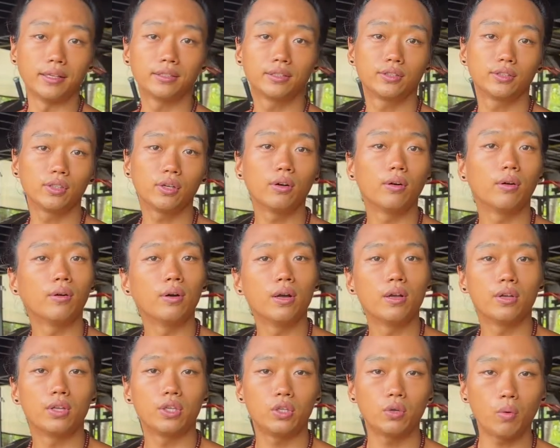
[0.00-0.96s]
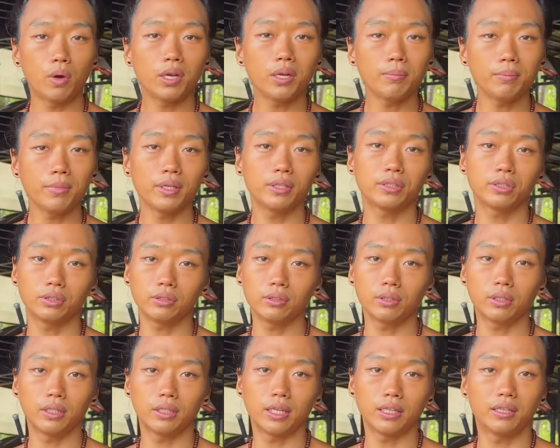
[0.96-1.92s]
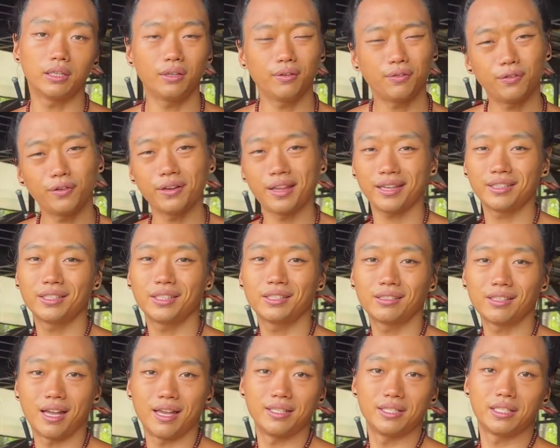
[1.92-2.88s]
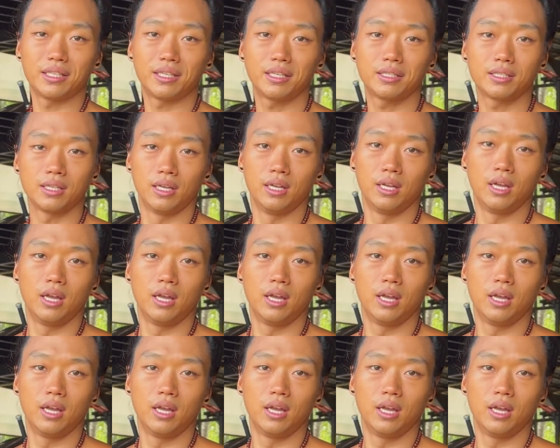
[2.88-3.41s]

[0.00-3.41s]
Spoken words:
So you want to make sure that different exercises